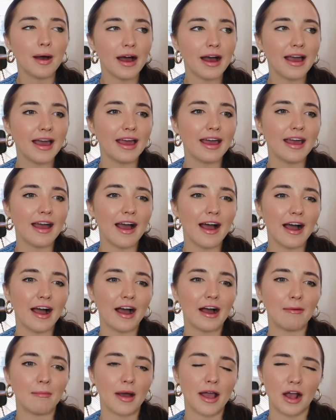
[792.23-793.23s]
but
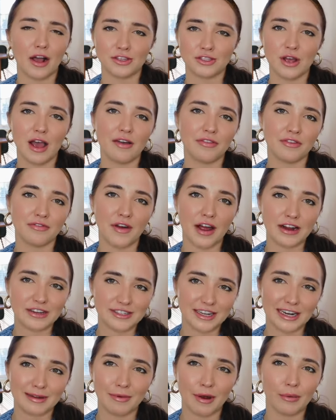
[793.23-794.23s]
um, I also have the Fire
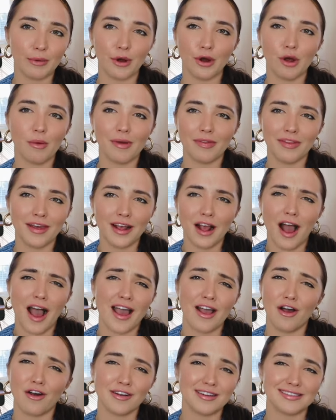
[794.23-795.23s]
Stick in my room and like
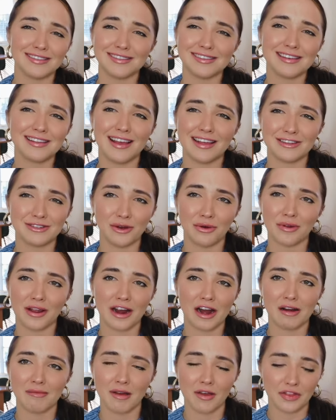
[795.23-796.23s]
I honestly like don't
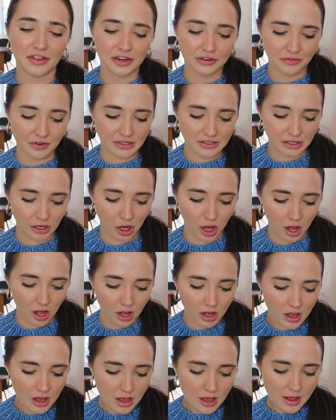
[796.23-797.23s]
care about the difference at
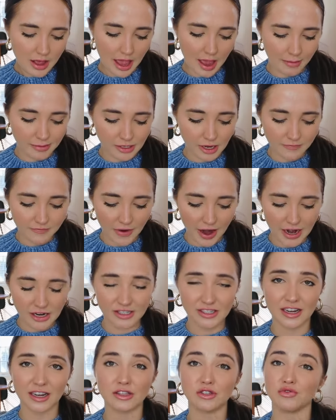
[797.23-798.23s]
all. Amazon
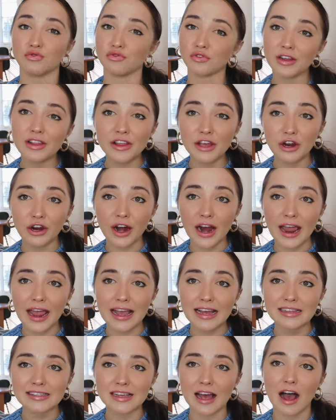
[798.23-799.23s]
Fire Stick is really
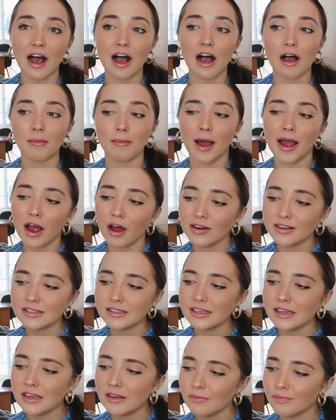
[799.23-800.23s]
great. Um, I
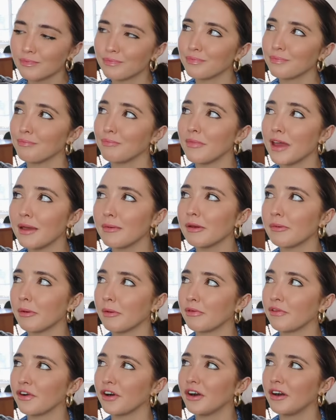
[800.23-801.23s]
honestly maybe
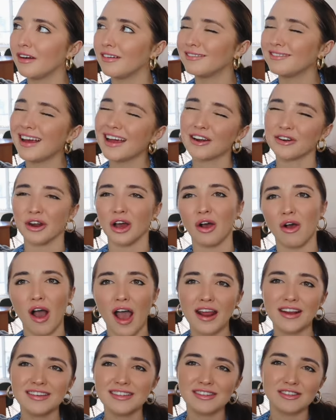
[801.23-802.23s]
prefer, I don't know.
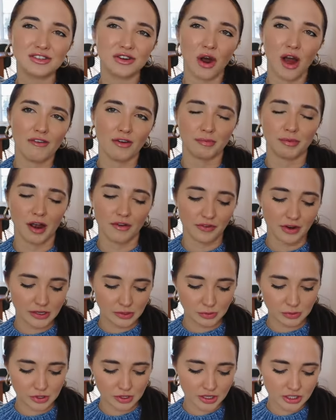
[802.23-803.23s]
I just don't have a
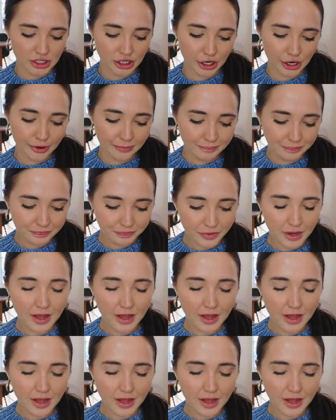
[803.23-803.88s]
preference between the two.